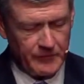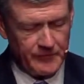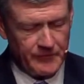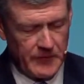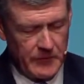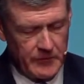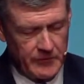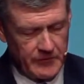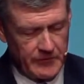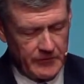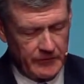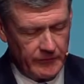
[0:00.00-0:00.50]

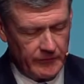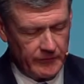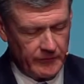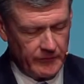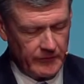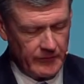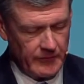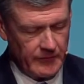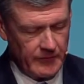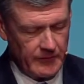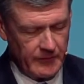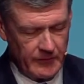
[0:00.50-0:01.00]

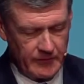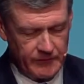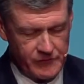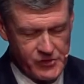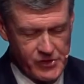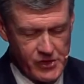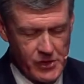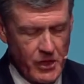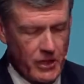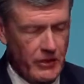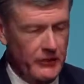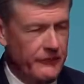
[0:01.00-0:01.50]
Focus of
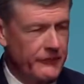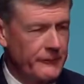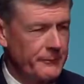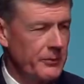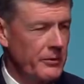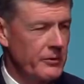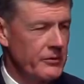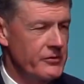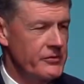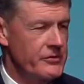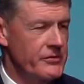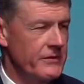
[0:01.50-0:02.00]
Charles
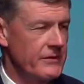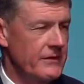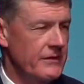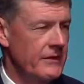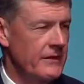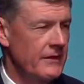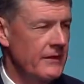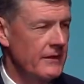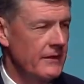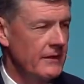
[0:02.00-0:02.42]
Spurgeon,